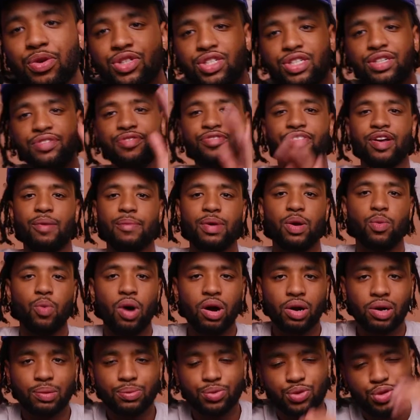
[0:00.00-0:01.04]
Alright, what's good family?
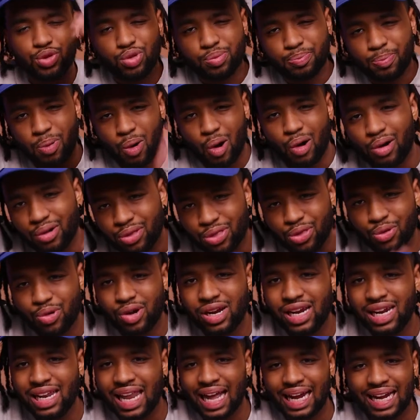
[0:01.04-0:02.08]
Welcome to part
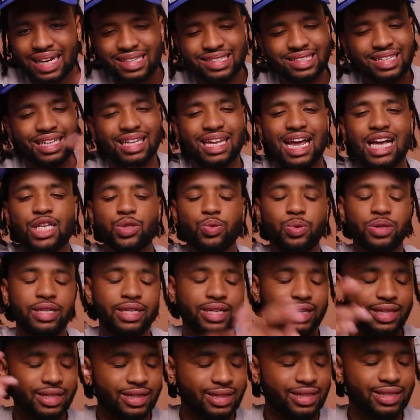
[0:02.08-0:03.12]
three. Like I said last
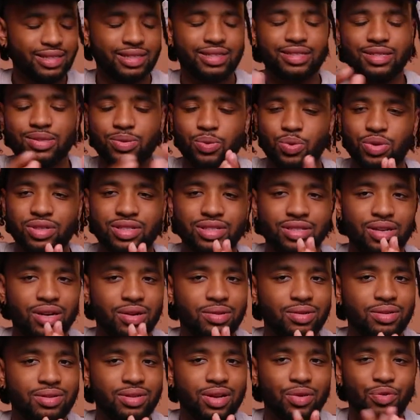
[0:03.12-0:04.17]
week, this was
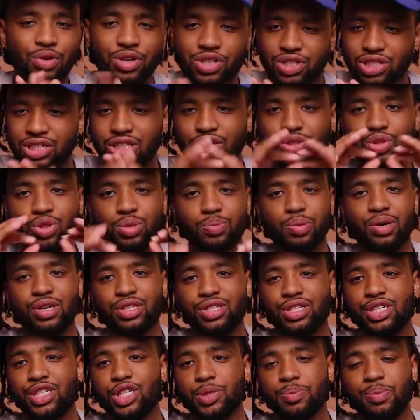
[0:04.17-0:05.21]
a, originally a
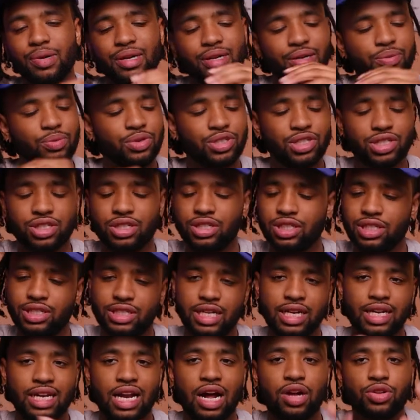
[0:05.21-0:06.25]
two-part series, but we're just gonna
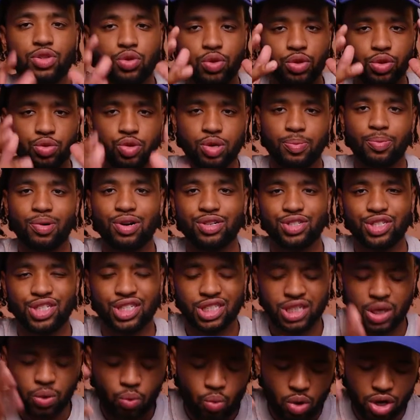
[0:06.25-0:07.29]
extend it out to a three-part
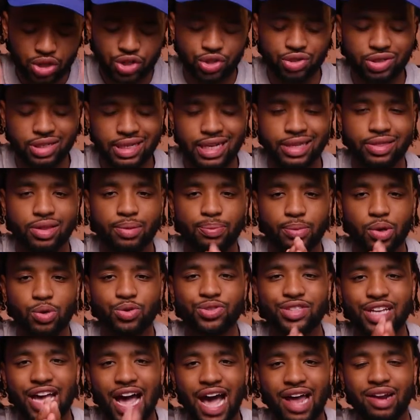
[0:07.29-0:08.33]
series. I want you to get the
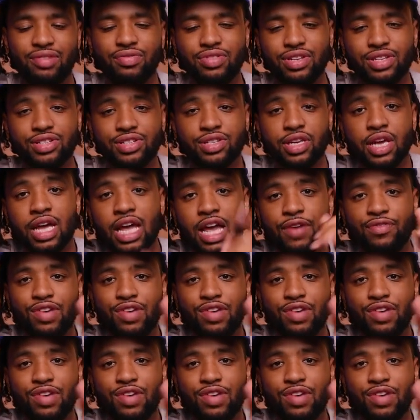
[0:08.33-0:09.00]
most out of this.